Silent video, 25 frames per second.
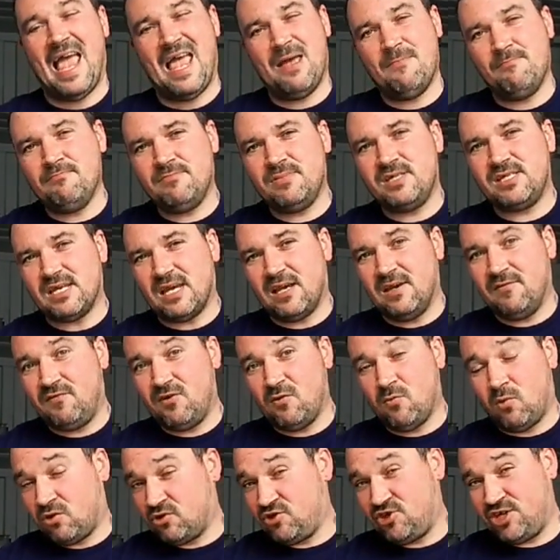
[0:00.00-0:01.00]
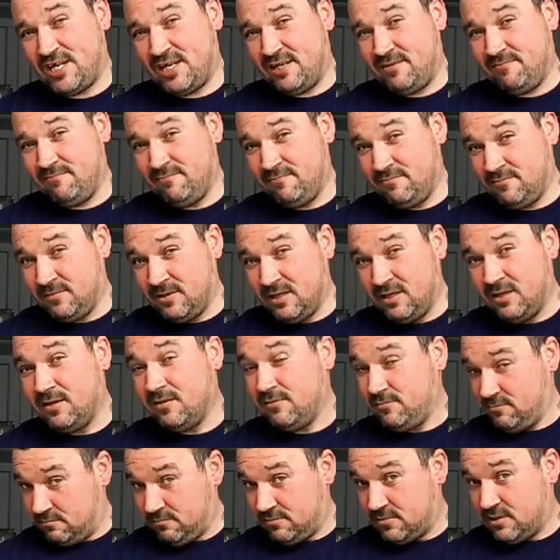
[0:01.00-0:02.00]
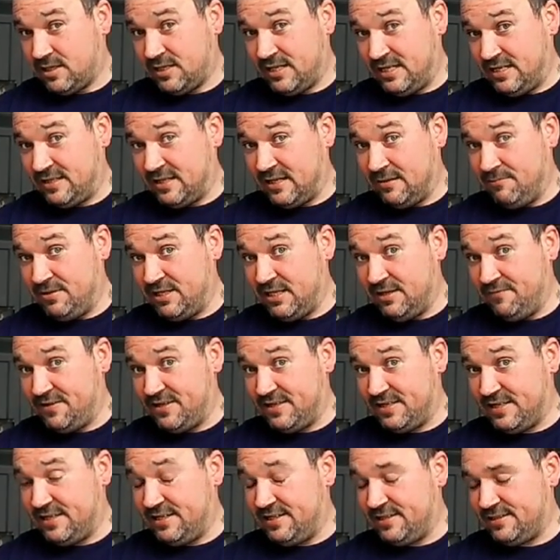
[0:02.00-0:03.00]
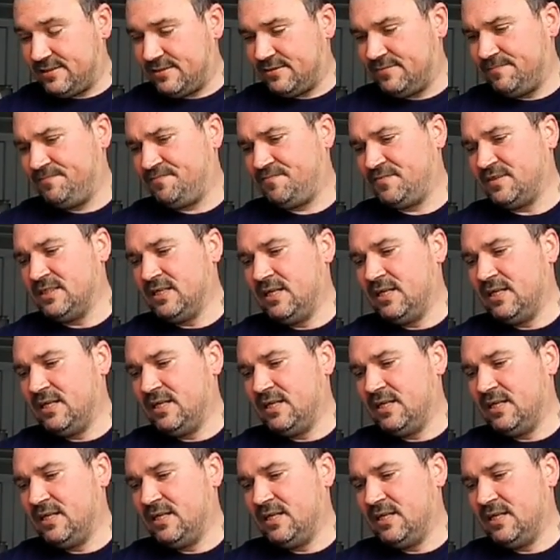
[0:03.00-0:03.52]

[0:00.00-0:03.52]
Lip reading: M's, if you're watching, I need them DVDs.